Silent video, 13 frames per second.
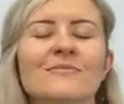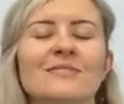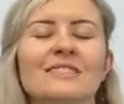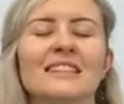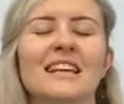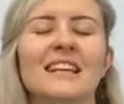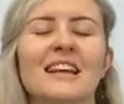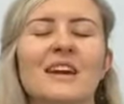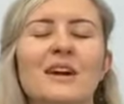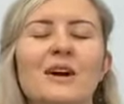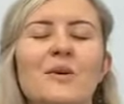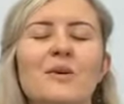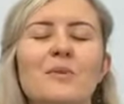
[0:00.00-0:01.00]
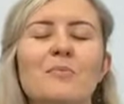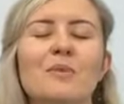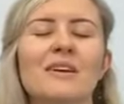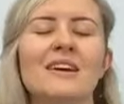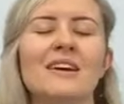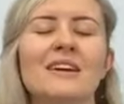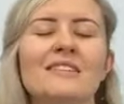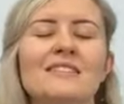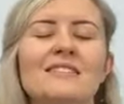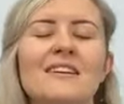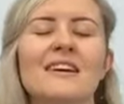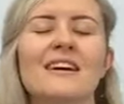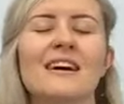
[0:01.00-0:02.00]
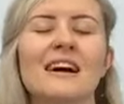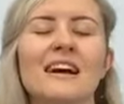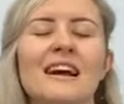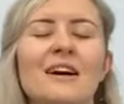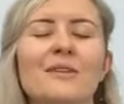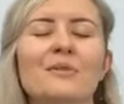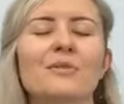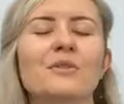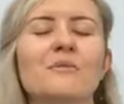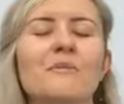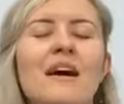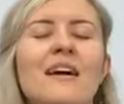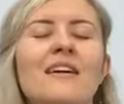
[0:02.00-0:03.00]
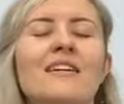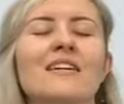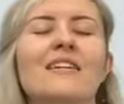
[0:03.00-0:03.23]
Then let it go with a big sigh out through the mouth.